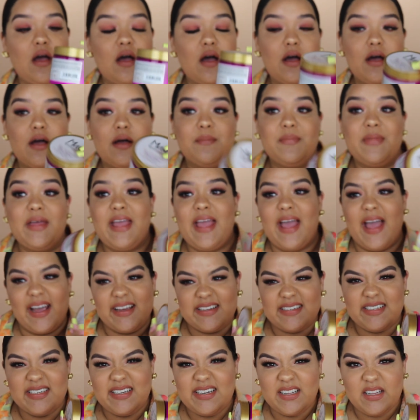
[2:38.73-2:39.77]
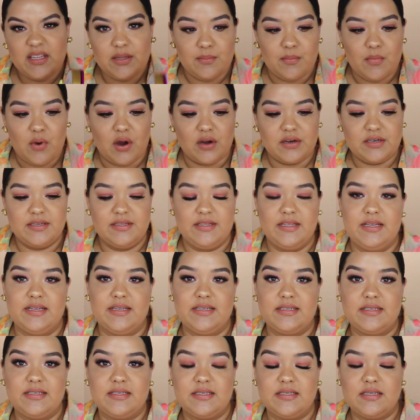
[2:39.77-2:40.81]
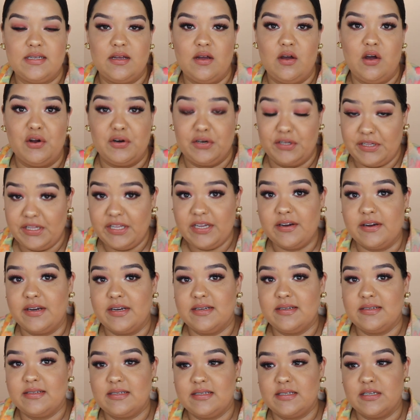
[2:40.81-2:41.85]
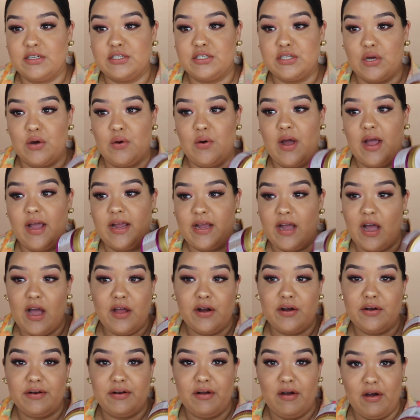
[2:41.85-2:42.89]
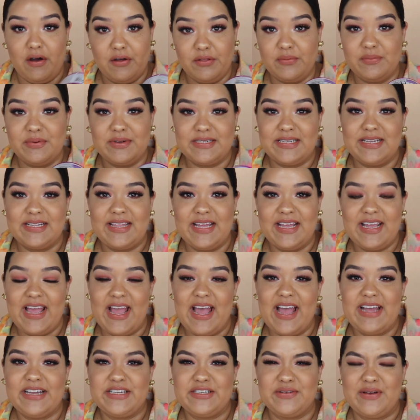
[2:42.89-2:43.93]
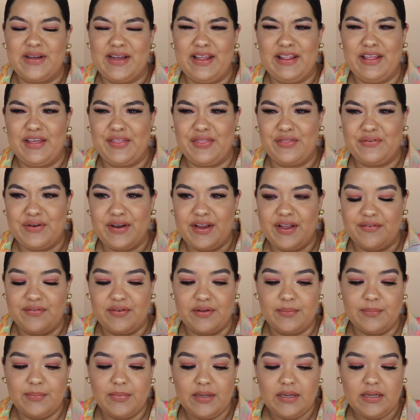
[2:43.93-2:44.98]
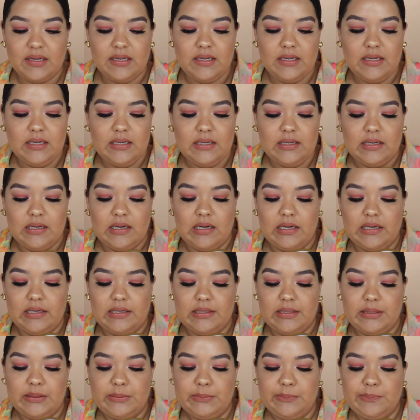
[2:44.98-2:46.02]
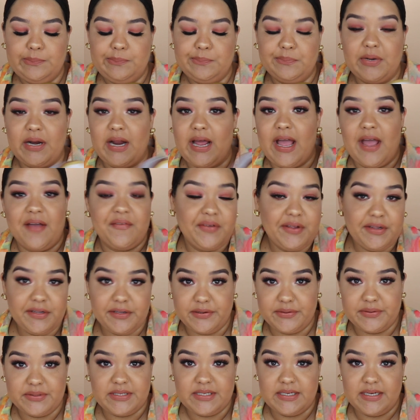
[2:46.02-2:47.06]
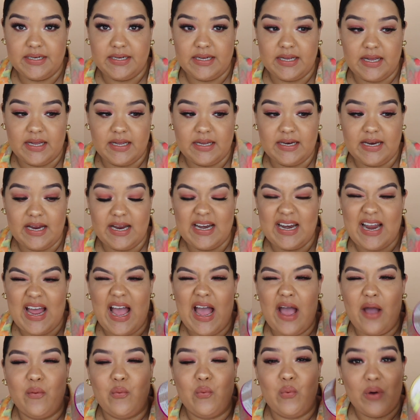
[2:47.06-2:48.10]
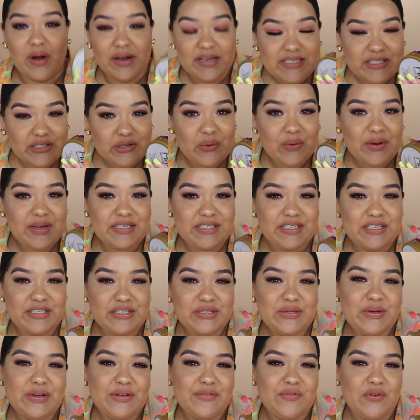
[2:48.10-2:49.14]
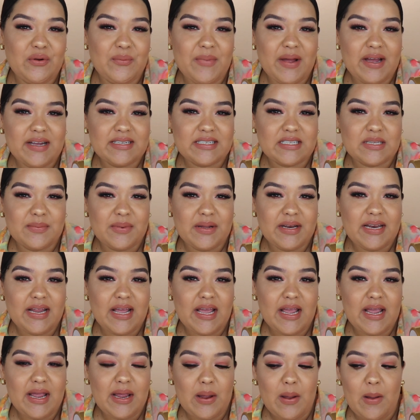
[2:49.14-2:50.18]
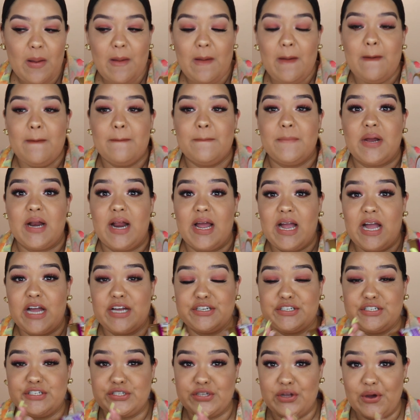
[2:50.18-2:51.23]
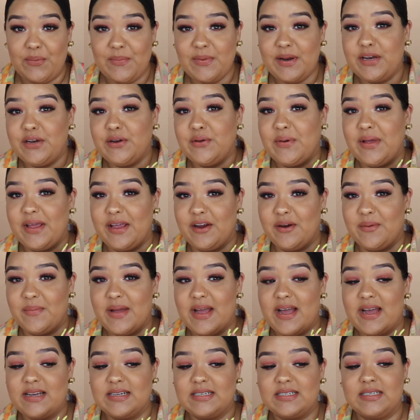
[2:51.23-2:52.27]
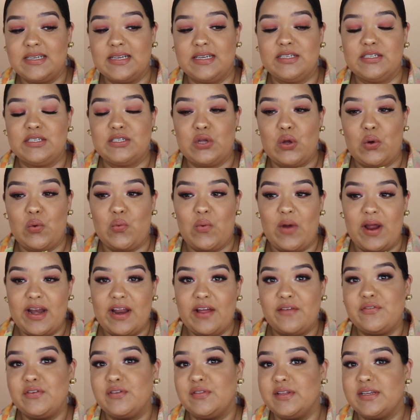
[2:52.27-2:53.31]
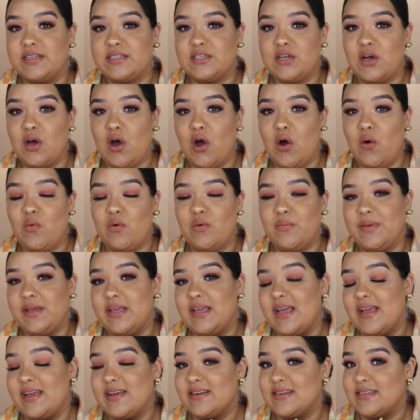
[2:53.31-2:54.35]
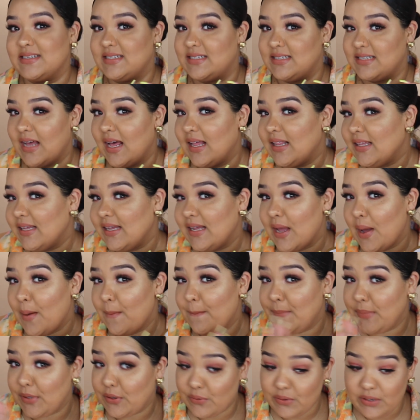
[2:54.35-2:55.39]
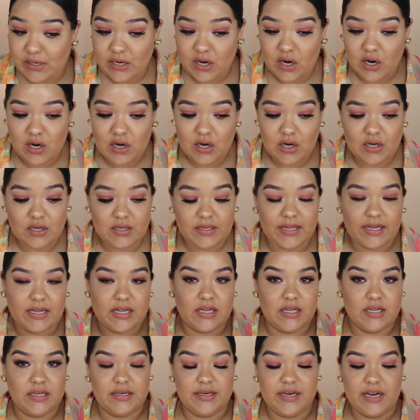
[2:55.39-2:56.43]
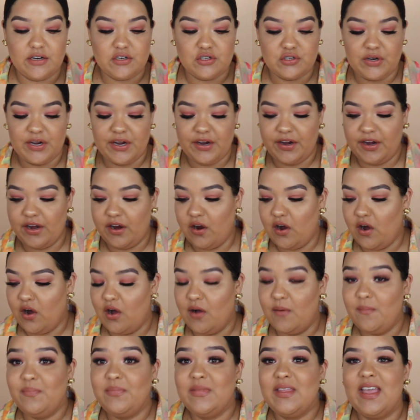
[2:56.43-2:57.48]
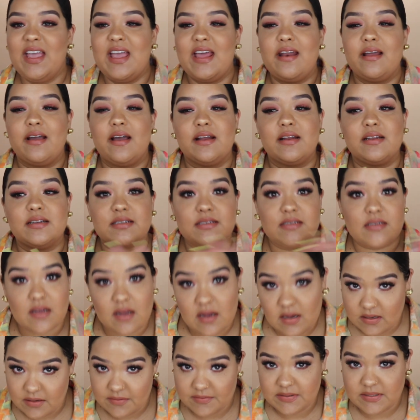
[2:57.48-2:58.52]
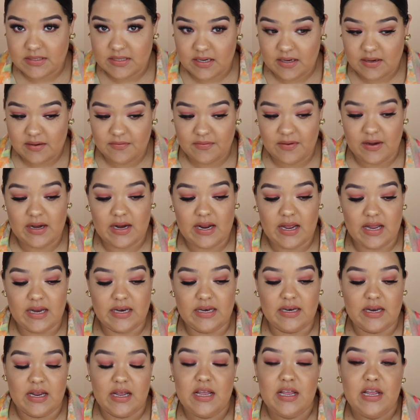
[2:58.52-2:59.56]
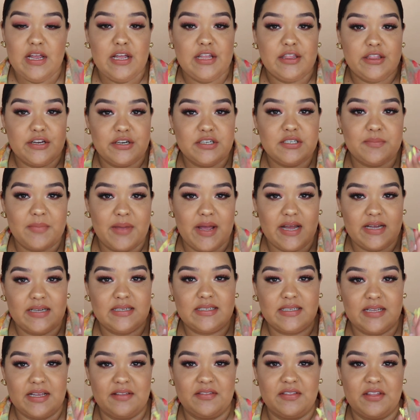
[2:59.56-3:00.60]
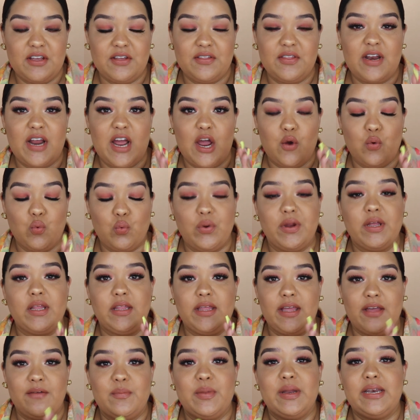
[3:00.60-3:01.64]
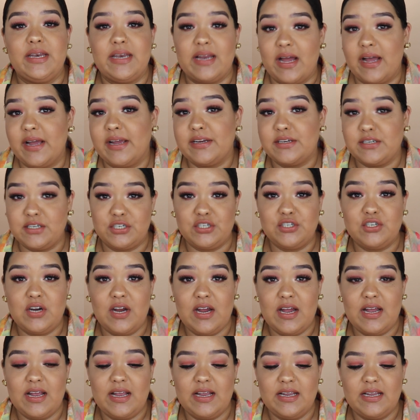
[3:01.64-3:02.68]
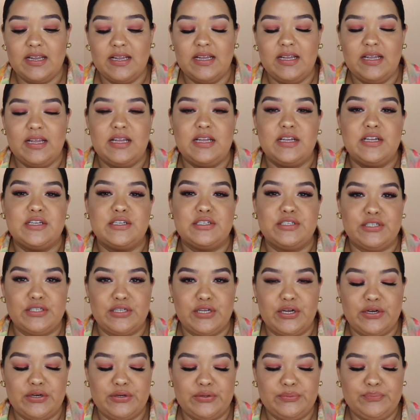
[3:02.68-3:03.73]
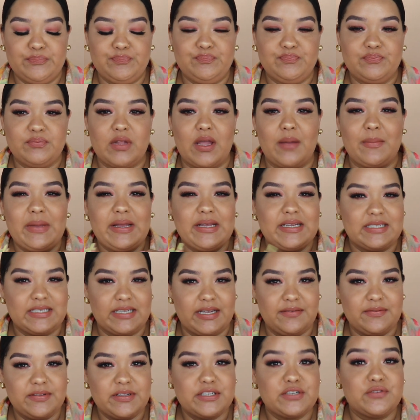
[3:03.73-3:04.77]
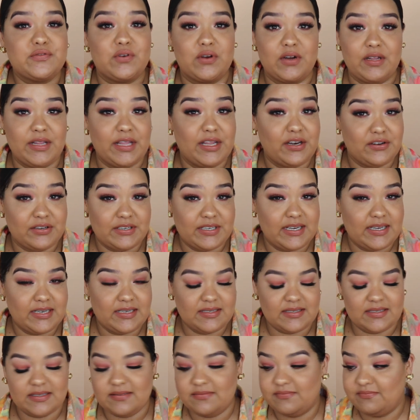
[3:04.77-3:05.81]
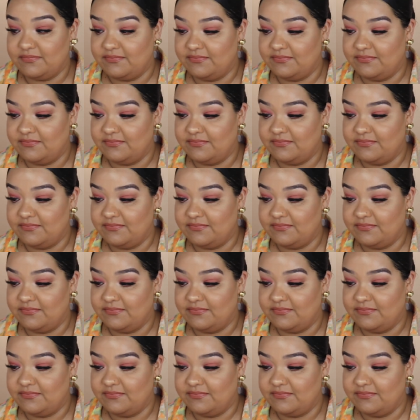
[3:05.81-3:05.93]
They accidentally marked this on clearance. So I got all the ones that they had. So I got like 3 of them. But I haven't used it yet, and I was going to do it for Mask Monday, but I got so many new hair masks because right after this haul will be a Sally Beauty haul, like a natural hair care haul, and I got a ton of stuff, and there's a mask in there that I really been dying to try, so I might save this for a later date.